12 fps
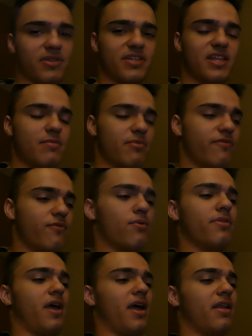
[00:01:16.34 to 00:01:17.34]
day
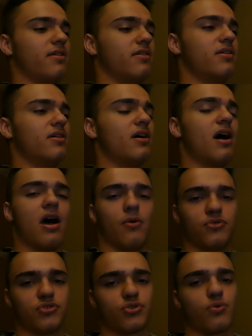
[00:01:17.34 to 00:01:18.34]
before that, I
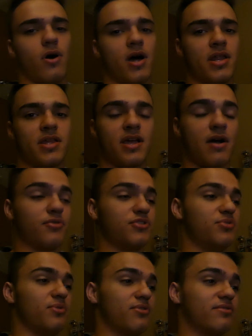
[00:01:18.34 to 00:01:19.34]
was squatting, I was
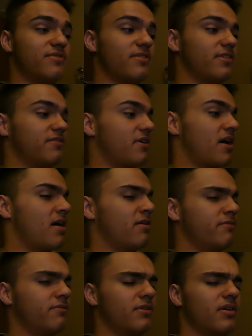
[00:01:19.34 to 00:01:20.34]
doing
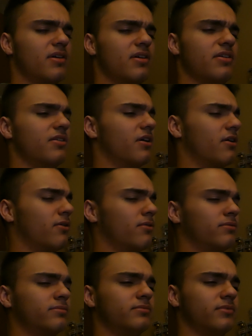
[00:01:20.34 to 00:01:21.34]
355, you know,
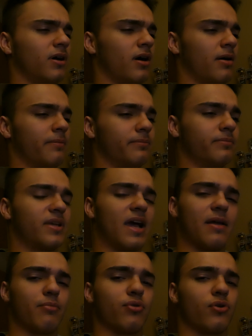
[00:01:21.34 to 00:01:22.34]

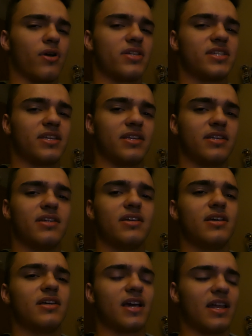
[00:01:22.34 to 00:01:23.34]
kind of progressing,
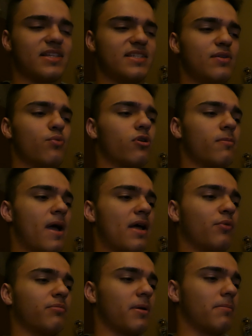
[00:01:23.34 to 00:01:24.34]
kind of see where I'm
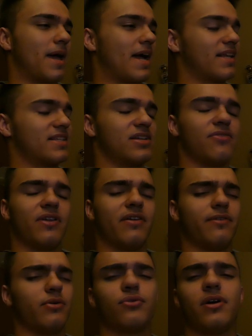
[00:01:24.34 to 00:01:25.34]
at with my back and stuff, and I
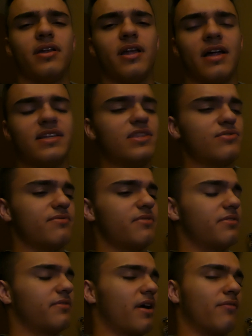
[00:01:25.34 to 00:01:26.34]
felt great. I did
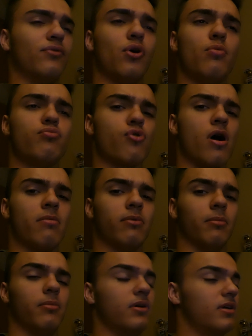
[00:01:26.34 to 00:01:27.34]
355 no problem,